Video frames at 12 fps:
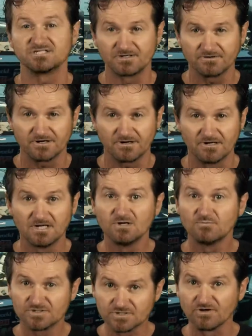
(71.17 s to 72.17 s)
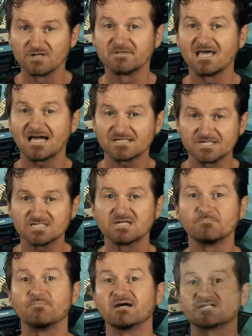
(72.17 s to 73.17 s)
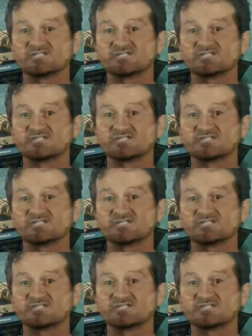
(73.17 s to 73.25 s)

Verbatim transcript: interior, which can only be accessed by